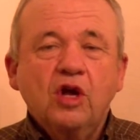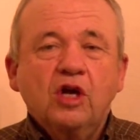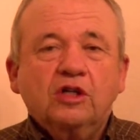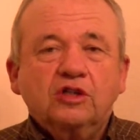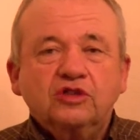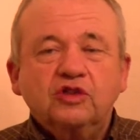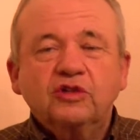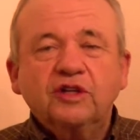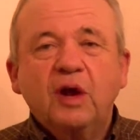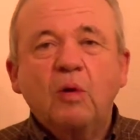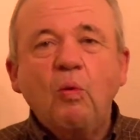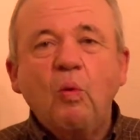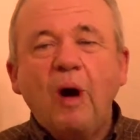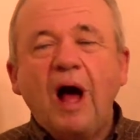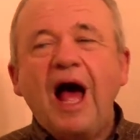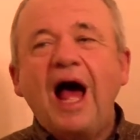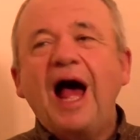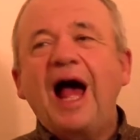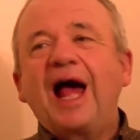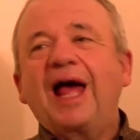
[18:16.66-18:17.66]
So then
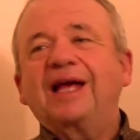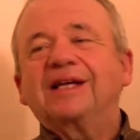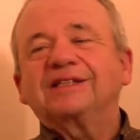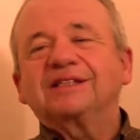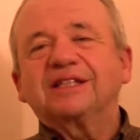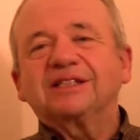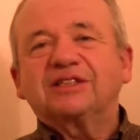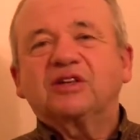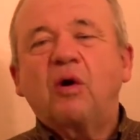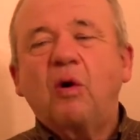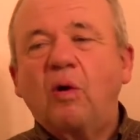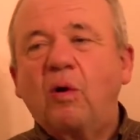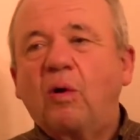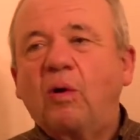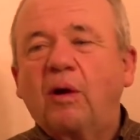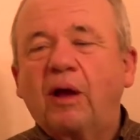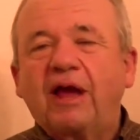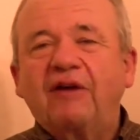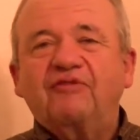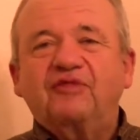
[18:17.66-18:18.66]
why is this
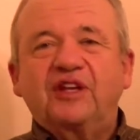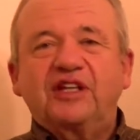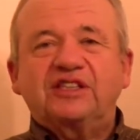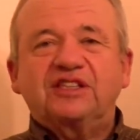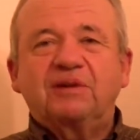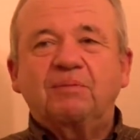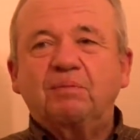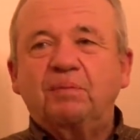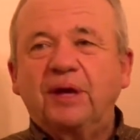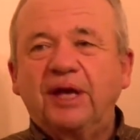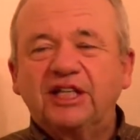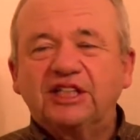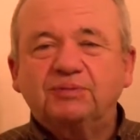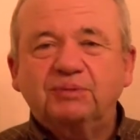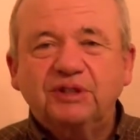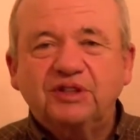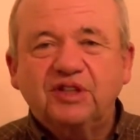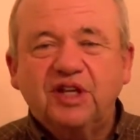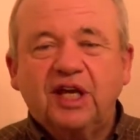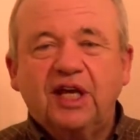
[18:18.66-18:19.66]
if this
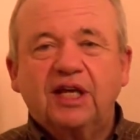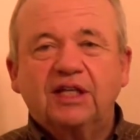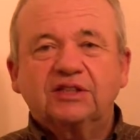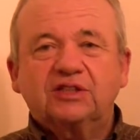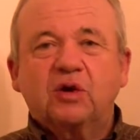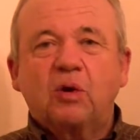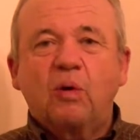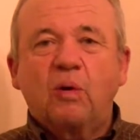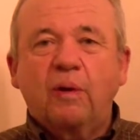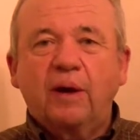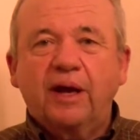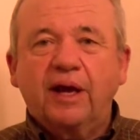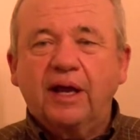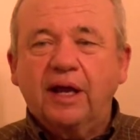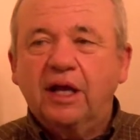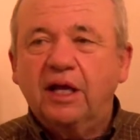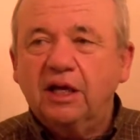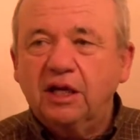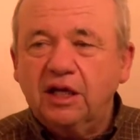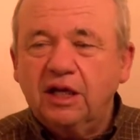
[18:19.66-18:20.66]
impeachment thing is going
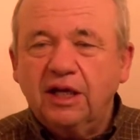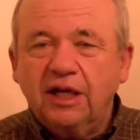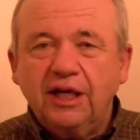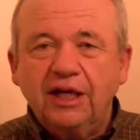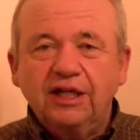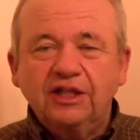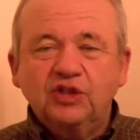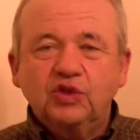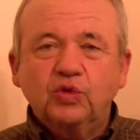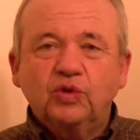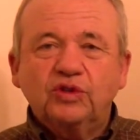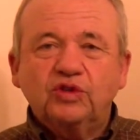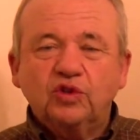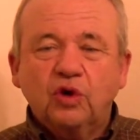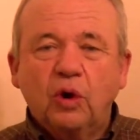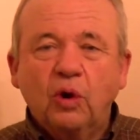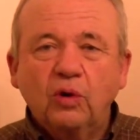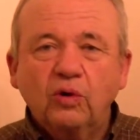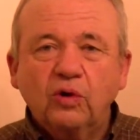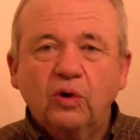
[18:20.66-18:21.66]
into a
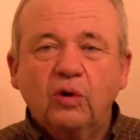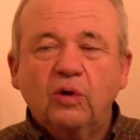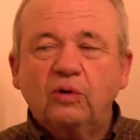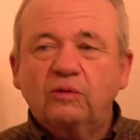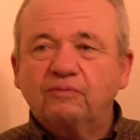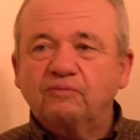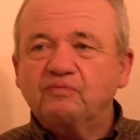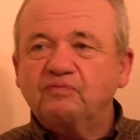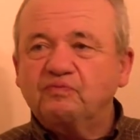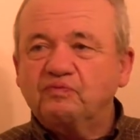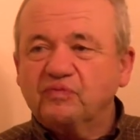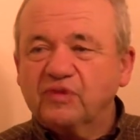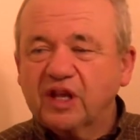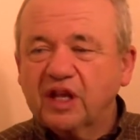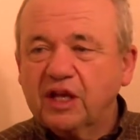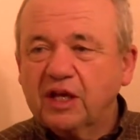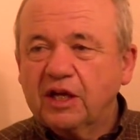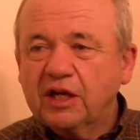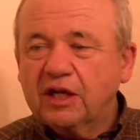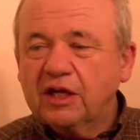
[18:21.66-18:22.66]
total
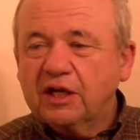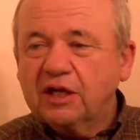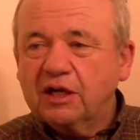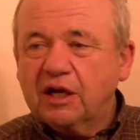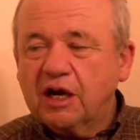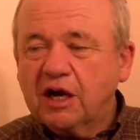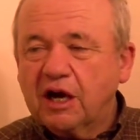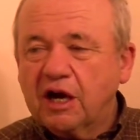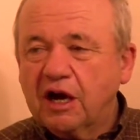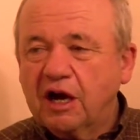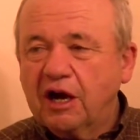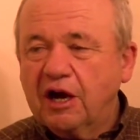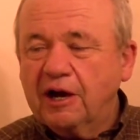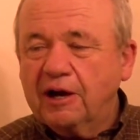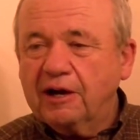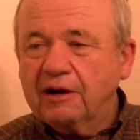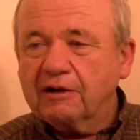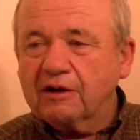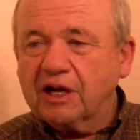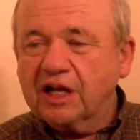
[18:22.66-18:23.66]

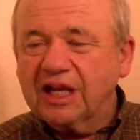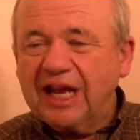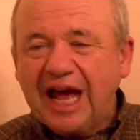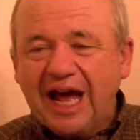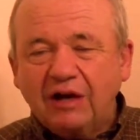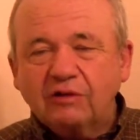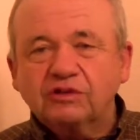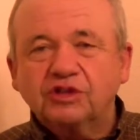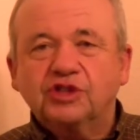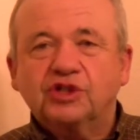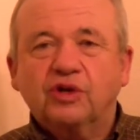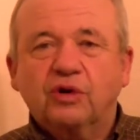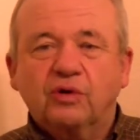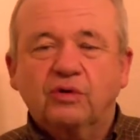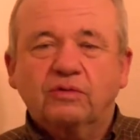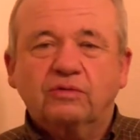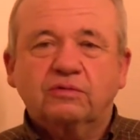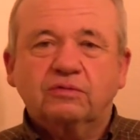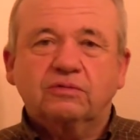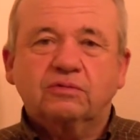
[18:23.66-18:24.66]
clown show
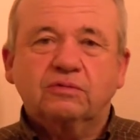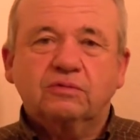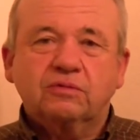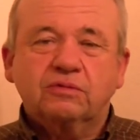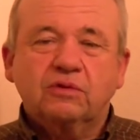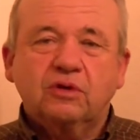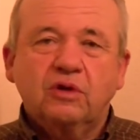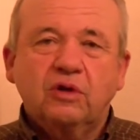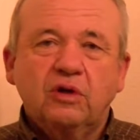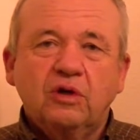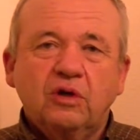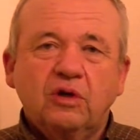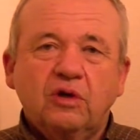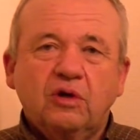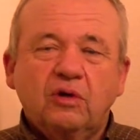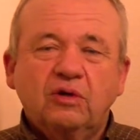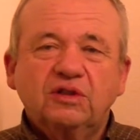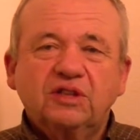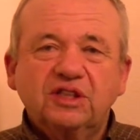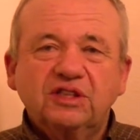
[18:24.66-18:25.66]

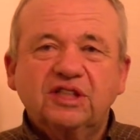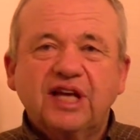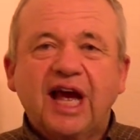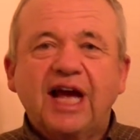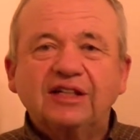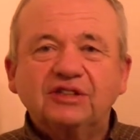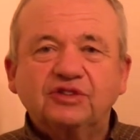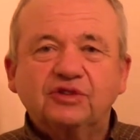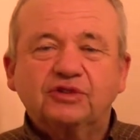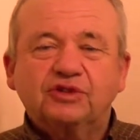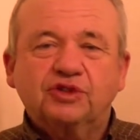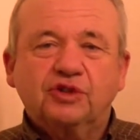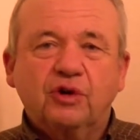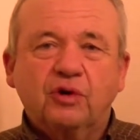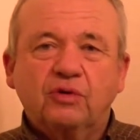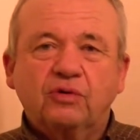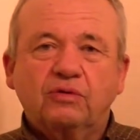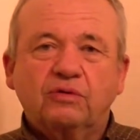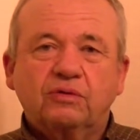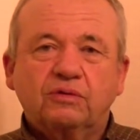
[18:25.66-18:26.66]
or disaster
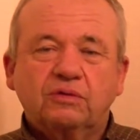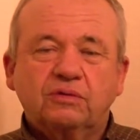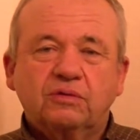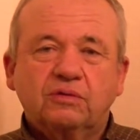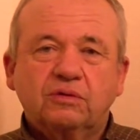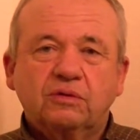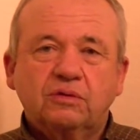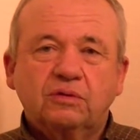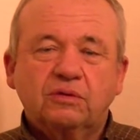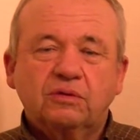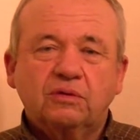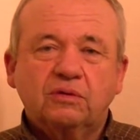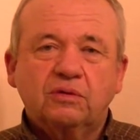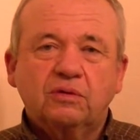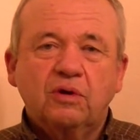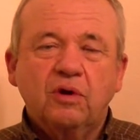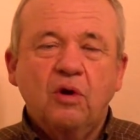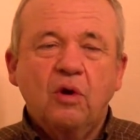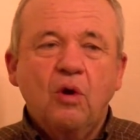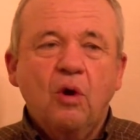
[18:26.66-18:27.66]
show,
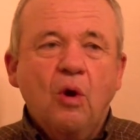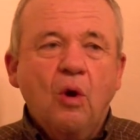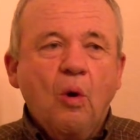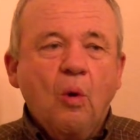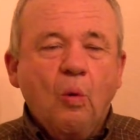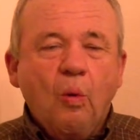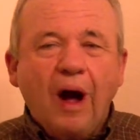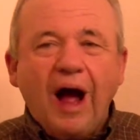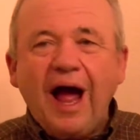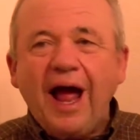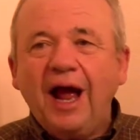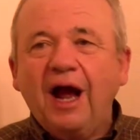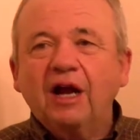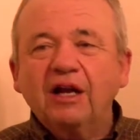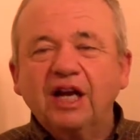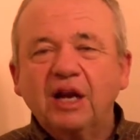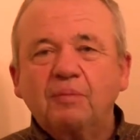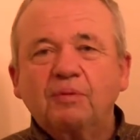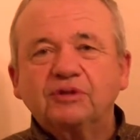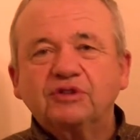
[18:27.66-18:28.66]
why are
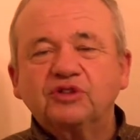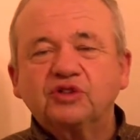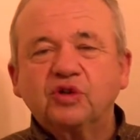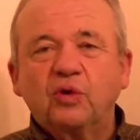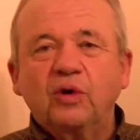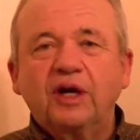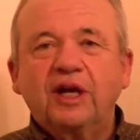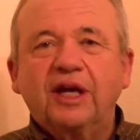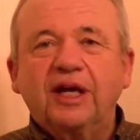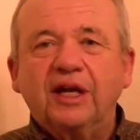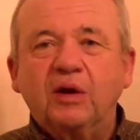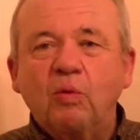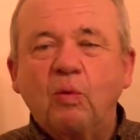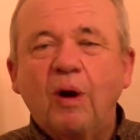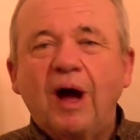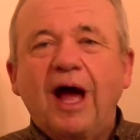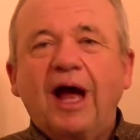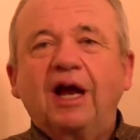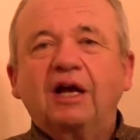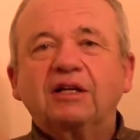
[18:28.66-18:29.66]
they pursuing it, and
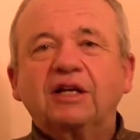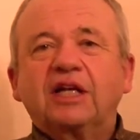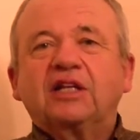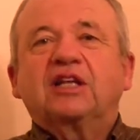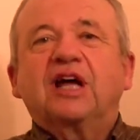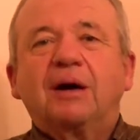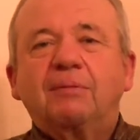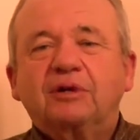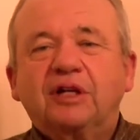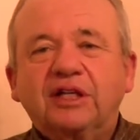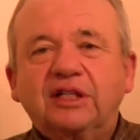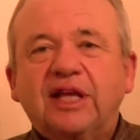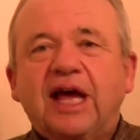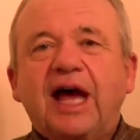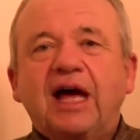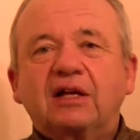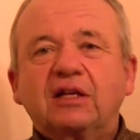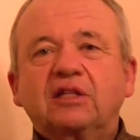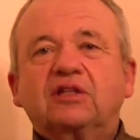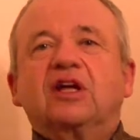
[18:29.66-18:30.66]
why are they doubling
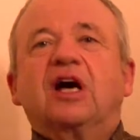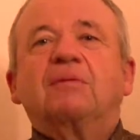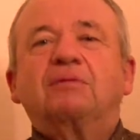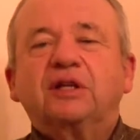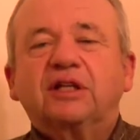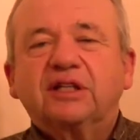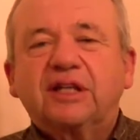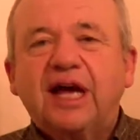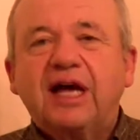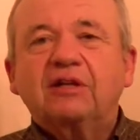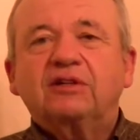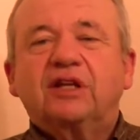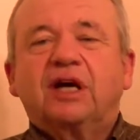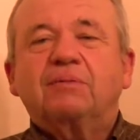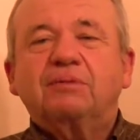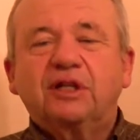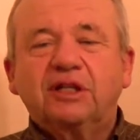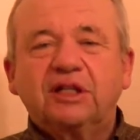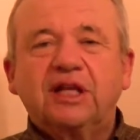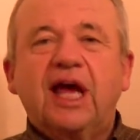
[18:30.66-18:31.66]
down and doubling down,
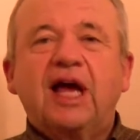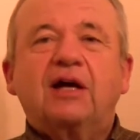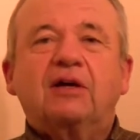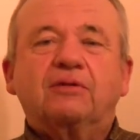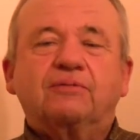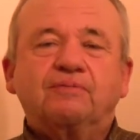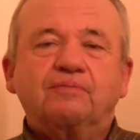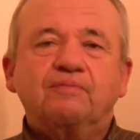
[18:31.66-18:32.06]
doubling down?